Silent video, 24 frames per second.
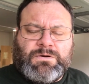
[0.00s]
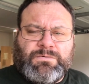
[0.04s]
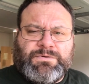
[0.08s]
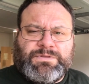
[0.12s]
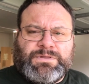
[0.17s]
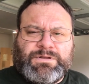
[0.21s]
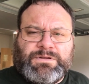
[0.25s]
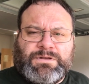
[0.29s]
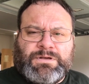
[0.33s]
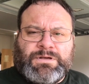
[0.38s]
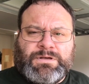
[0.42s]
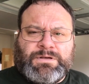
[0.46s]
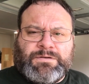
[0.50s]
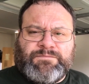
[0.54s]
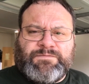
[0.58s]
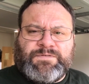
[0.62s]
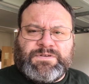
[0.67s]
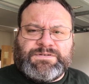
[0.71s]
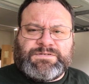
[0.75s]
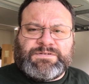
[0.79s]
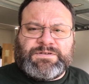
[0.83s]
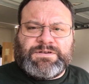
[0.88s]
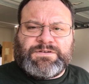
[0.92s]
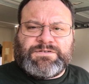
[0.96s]
with the
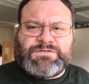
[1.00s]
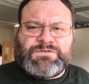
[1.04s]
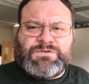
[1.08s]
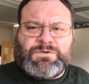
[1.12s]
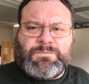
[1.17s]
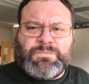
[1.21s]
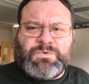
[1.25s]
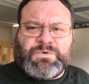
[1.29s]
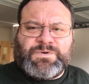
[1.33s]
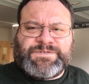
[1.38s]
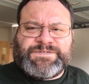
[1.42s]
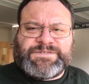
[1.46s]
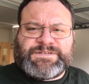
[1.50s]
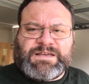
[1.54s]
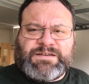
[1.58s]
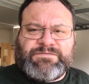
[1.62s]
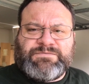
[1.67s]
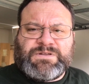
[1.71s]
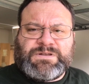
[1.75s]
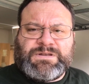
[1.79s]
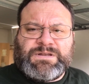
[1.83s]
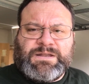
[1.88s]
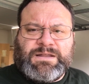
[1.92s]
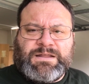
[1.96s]
V6
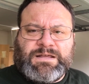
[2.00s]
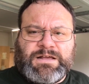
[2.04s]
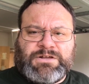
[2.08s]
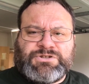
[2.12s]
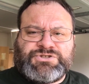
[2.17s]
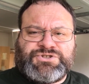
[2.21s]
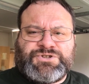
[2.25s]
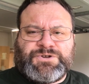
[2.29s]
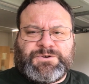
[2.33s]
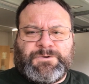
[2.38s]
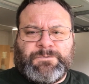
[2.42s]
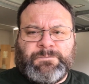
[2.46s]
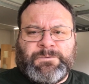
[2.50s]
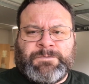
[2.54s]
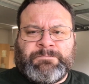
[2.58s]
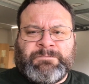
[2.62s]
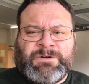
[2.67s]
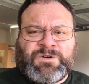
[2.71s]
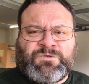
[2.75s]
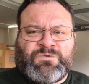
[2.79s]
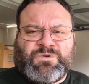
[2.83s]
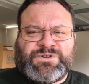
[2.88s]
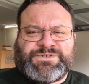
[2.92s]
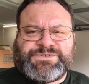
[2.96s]
2.7. I'll show you what
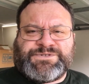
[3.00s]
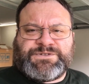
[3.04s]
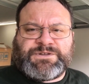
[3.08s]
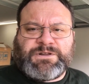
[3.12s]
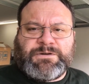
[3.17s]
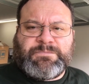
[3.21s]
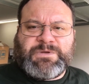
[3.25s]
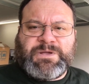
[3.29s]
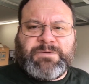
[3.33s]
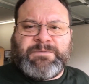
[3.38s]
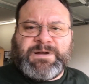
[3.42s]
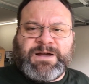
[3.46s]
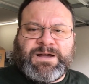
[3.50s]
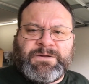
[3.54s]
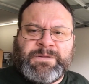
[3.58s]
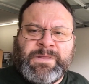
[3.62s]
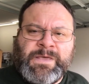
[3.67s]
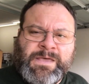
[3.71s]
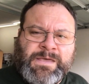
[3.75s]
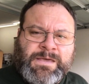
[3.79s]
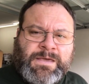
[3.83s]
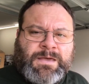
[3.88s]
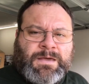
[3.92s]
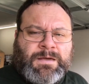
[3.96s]
my question is going to be about,
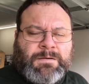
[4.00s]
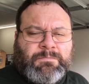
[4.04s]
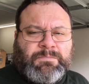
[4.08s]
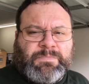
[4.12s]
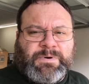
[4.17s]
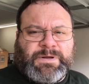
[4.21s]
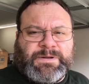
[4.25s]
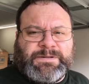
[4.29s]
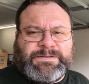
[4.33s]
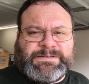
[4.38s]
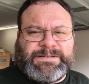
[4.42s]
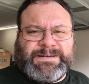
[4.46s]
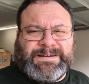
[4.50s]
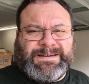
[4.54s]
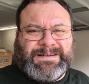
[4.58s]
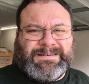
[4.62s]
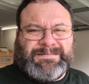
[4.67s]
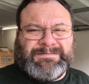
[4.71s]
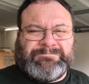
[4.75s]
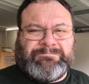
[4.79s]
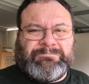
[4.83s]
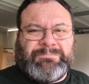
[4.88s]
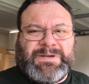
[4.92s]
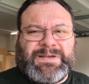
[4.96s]
but
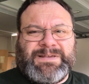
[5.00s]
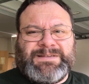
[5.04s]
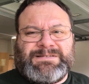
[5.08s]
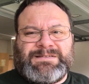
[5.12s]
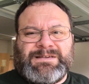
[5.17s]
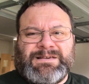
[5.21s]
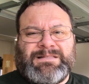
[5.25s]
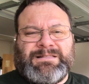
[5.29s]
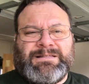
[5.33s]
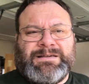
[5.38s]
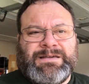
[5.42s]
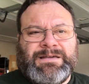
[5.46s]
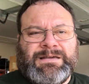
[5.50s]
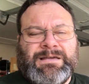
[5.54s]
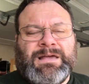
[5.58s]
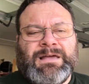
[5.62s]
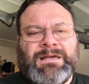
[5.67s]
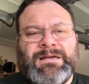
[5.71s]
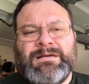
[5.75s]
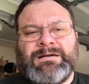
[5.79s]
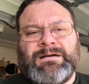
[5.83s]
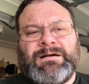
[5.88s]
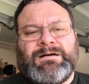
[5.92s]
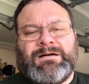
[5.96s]
basically
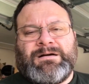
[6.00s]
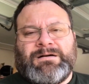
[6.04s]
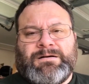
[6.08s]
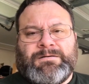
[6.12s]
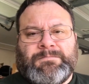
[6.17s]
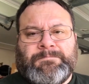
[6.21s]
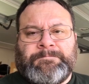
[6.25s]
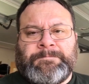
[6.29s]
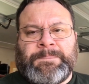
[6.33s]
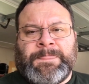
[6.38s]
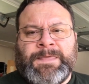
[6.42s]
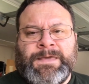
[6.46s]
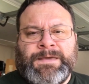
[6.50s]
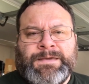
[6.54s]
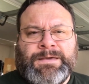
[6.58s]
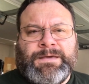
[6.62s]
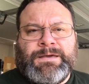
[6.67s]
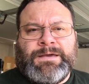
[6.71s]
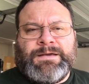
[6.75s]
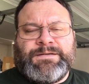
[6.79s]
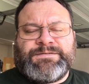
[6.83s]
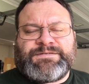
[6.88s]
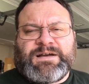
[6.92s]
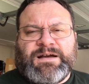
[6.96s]

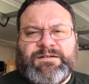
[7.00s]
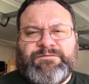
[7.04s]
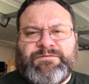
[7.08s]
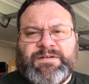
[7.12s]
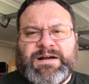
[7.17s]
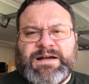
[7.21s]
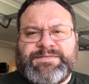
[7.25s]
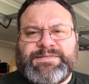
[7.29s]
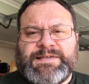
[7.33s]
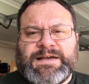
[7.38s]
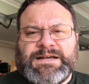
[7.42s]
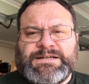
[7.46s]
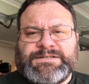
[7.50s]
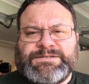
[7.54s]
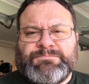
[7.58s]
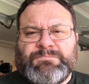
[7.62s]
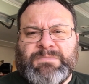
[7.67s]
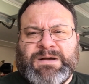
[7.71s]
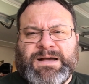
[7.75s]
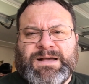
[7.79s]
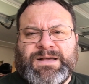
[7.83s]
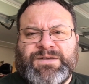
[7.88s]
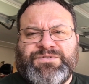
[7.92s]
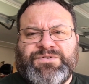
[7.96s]
it's got 5,000
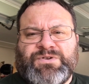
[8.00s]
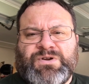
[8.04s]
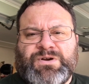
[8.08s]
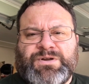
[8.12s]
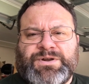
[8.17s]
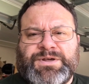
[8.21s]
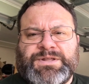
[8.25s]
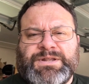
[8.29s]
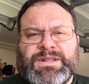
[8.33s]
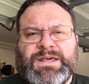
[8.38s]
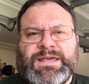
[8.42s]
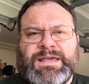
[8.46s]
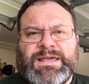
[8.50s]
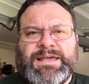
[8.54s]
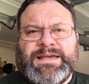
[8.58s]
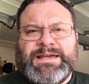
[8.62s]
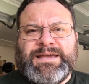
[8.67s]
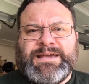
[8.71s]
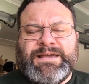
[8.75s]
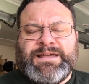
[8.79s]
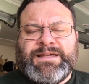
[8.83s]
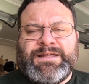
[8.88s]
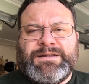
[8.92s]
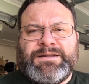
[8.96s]
miles on it,
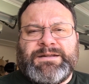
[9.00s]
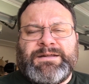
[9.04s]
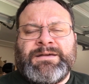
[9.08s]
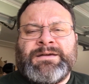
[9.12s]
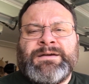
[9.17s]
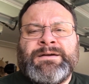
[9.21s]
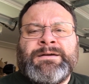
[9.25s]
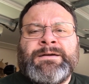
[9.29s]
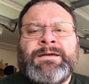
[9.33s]
and